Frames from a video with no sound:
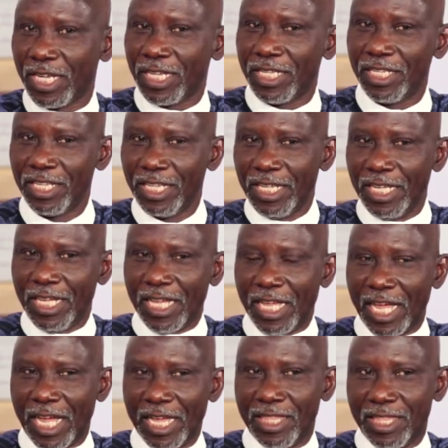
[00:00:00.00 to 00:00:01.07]

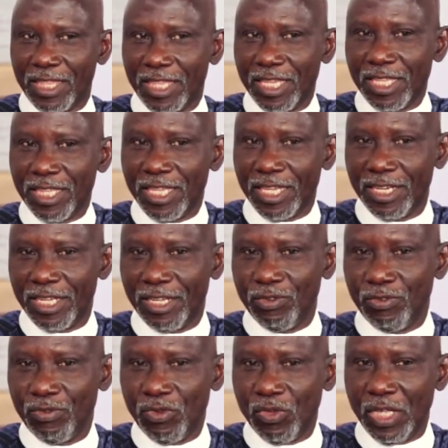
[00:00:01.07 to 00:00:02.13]
I think that
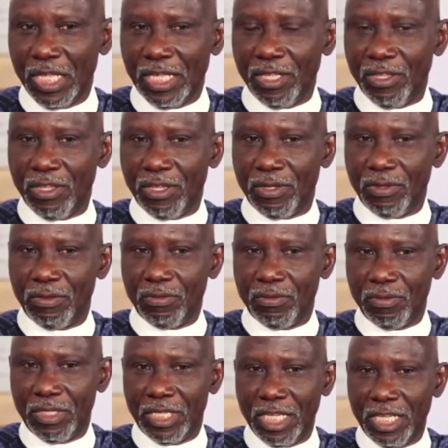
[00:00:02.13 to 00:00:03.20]

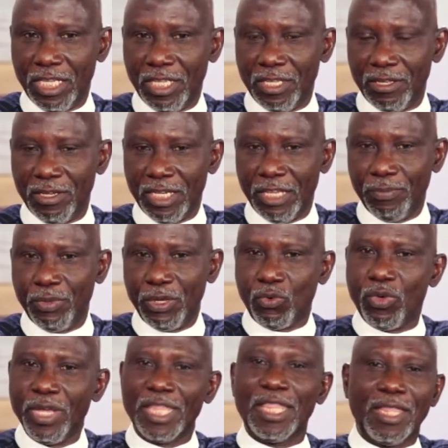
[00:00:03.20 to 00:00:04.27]
they
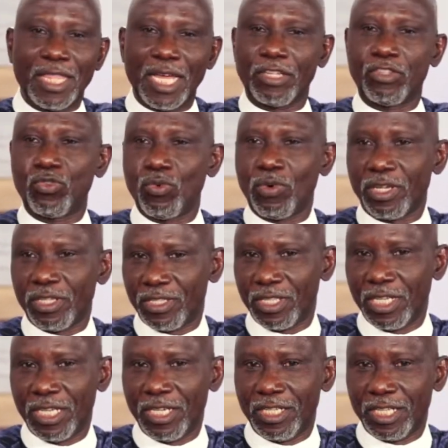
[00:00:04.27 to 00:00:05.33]
bequeath that to us,
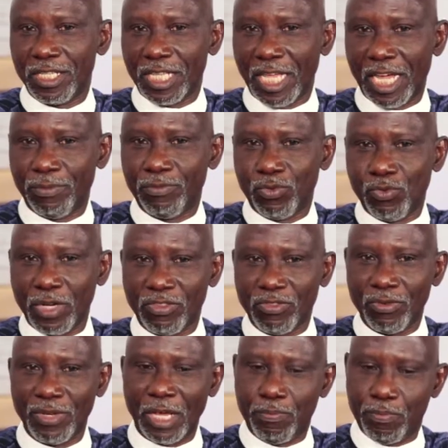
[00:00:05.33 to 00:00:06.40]
and it is up to us
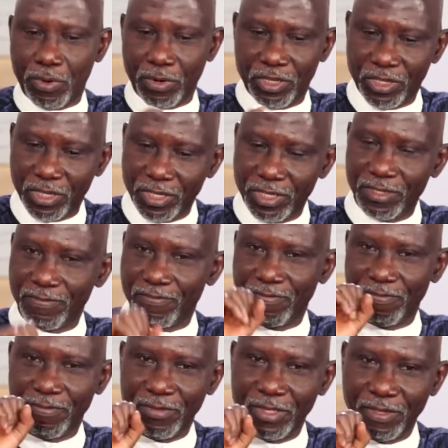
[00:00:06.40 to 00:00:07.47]
to now polish it,
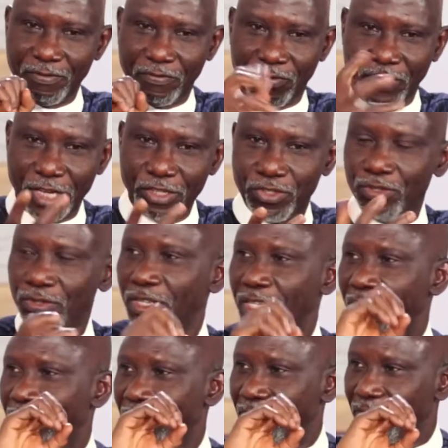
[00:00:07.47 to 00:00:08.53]
fine tune
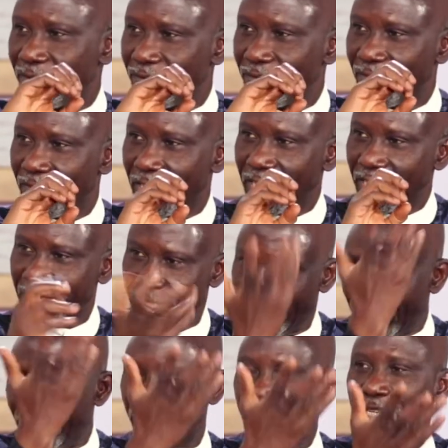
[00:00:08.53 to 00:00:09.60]
it, and then
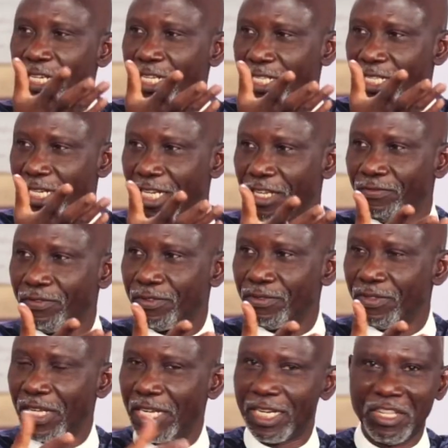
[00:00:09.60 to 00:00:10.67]
take it to the next
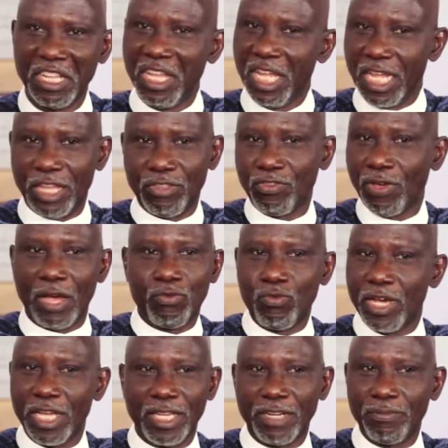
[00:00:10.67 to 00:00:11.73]
level. And so I
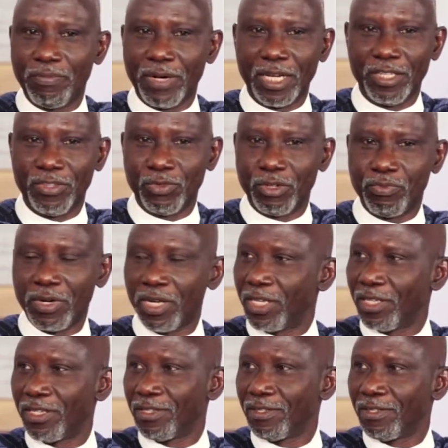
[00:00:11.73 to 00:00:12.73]
wear that badge with pride.